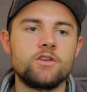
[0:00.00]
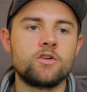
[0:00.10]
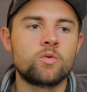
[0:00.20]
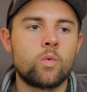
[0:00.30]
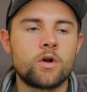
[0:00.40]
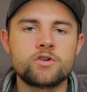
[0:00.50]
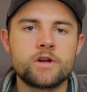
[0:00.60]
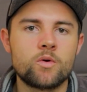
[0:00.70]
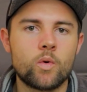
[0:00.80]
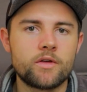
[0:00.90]
you're
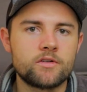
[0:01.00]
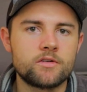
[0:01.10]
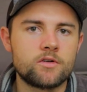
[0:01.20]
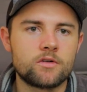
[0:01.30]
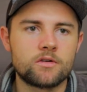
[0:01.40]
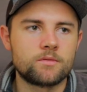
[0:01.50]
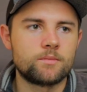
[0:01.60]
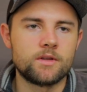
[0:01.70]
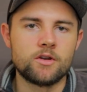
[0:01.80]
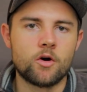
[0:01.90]
wondering whether your
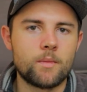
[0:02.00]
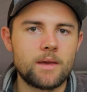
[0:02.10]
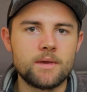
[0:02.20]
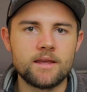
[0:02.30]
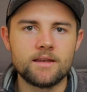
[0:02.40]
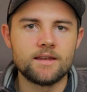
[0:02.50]
maybe